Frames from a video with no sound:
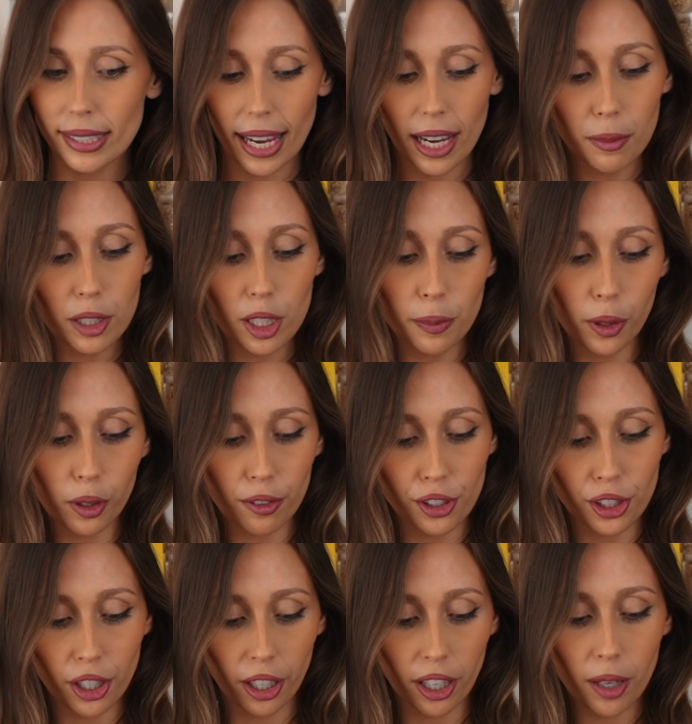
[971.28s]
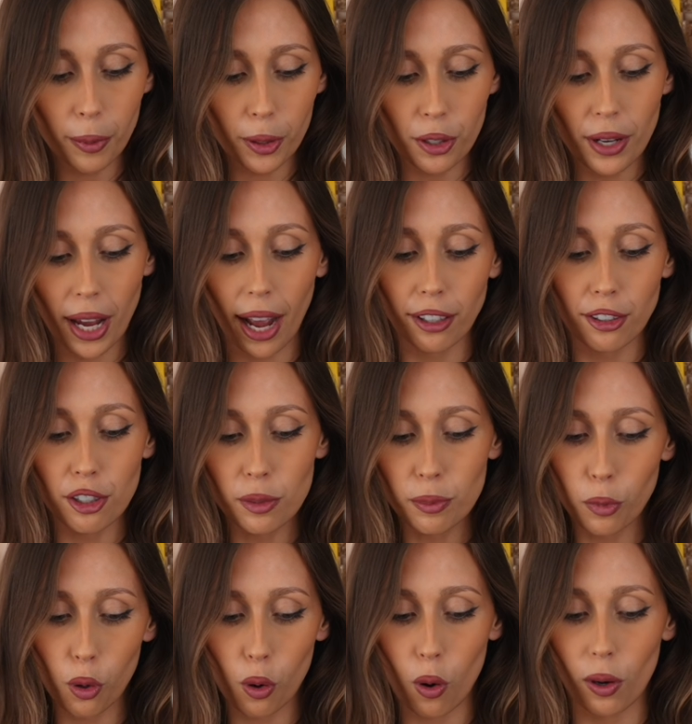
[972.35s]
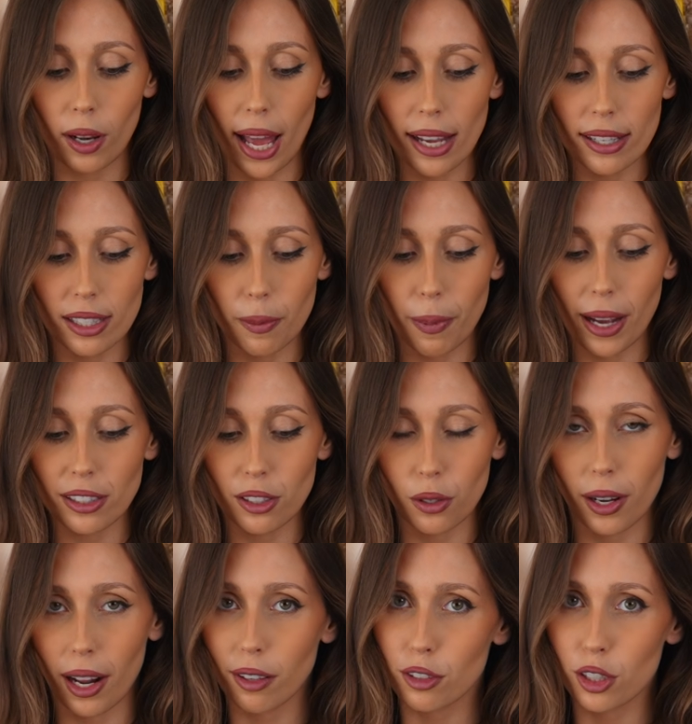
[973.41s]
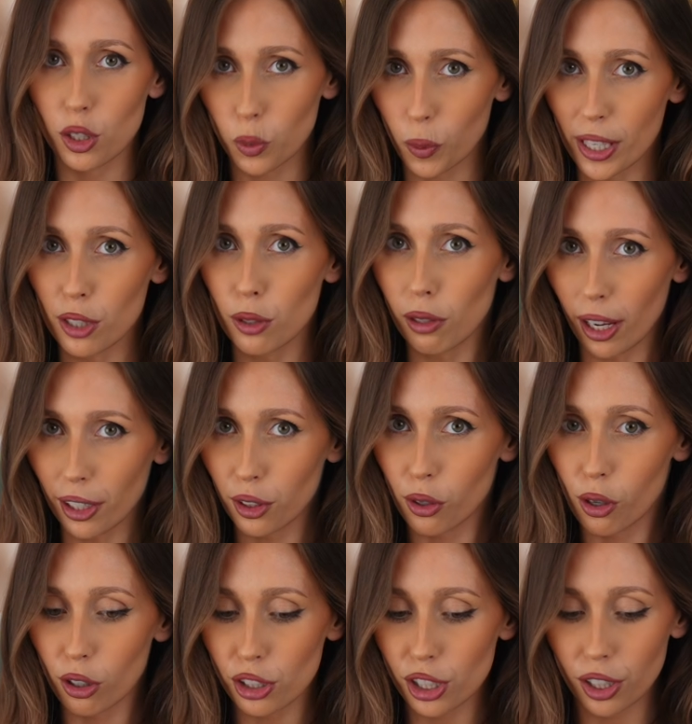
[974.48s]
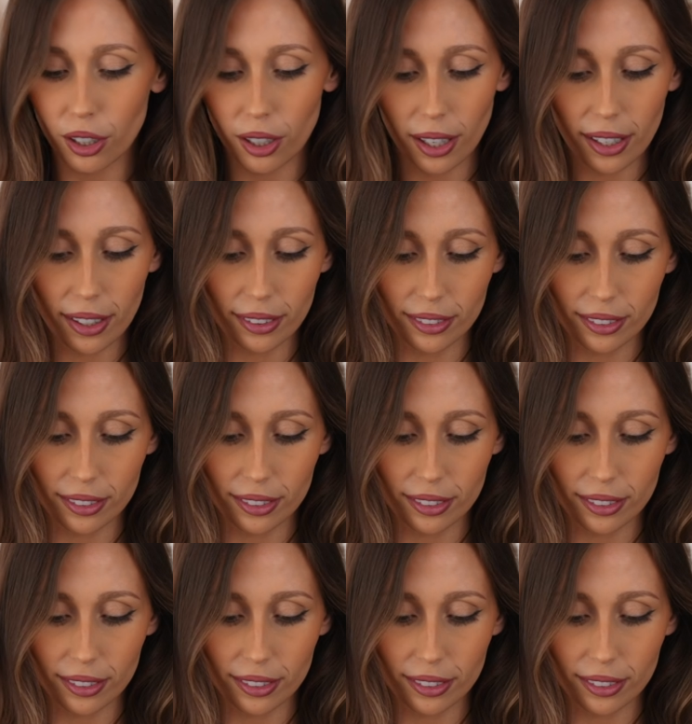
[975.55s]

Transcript: tablespoon of sugar, but you can use more or less depending on how sweet you like your hot chocolate.